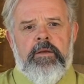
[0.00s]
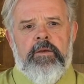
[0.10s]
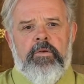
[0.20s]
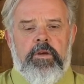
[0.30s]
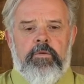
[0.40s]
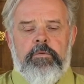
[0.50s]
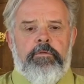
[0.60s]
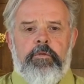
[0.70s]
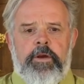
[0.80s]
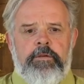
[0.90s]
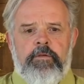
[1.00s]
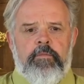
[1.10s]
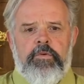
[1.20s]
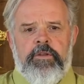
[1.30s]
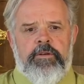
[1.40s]
You can refrain from
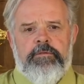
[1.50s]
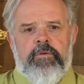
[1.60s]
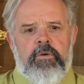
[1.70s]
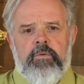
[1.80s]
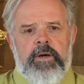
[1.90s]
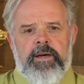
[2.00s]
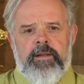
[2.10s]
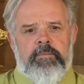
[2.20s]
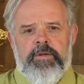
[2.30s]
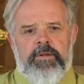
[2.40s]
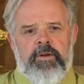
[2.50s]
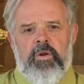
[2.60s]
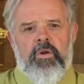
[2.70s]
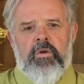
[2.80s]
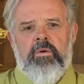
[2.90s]
breathing for a while, but
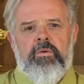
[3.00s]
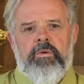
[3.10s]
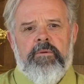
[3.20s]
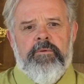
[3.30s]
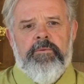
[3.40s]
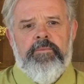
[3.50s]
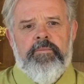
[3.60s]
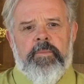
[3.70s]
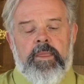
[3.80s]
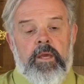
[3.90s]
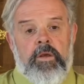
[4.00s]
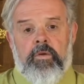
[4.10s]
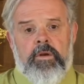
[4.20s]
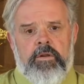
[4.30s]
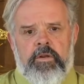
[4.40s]
not long. You
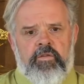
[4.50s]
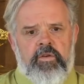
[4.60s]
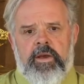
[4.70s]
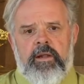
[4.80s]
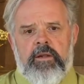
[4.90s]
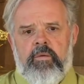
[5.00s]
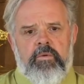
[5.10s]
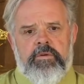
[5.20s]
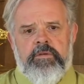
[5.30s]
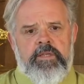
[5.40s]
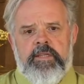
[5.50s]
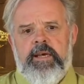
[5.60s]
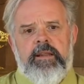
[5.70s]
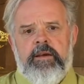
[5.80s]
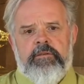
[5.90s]
can exhale and want to
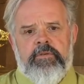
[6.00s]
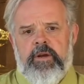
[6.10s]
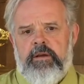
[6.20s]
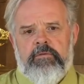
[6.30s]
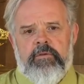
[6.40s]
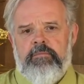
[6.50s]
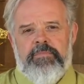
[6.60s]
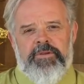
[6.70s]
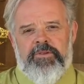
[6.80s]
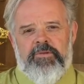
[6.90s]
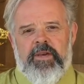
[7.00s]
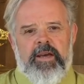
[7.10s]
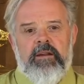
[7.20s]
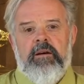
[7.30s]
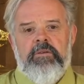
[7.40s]
stay there forever, but you
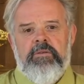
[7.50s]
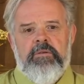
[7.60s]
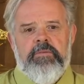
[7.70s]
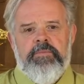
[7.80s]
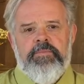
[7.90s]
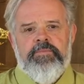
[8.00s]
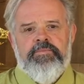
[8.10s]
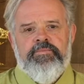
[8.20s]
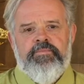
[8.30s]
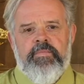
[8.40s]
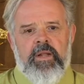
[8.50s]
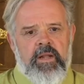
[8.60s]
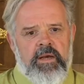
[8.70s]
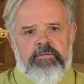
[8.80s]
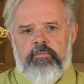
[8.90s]
cannot.
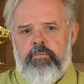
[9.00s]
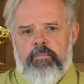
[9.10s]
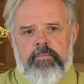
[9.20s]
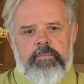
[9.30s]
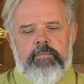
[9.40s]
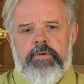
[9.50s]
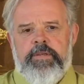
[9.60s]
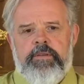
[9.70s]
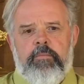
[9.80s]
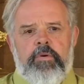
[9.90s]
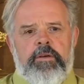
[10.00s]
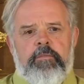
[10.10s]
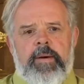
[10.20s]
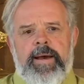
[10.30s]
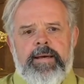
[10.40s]
Life brings the breath
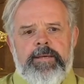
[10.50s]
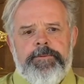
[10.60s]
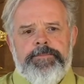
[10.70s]
back.